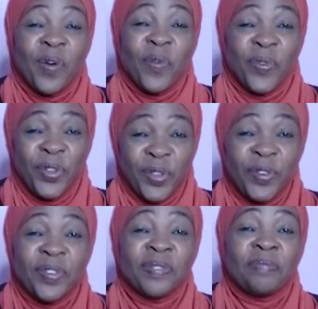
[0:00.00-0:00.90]
would
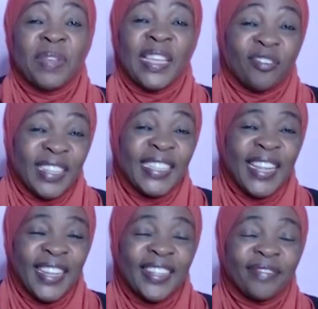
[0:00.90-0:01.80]
you be
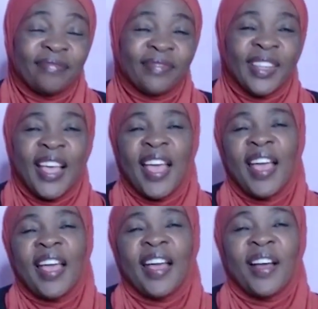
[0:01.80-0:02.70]
interested?
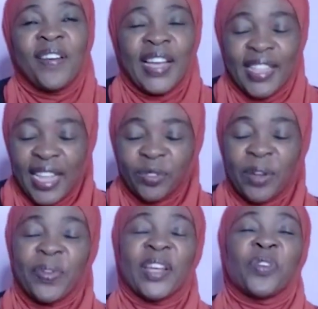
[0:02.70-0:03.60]
Okay, that's
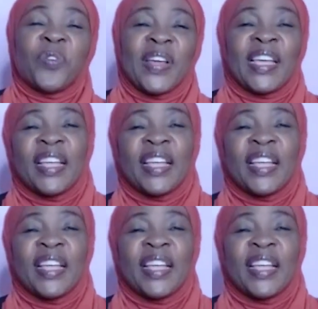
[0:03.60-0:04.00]
what we are doing.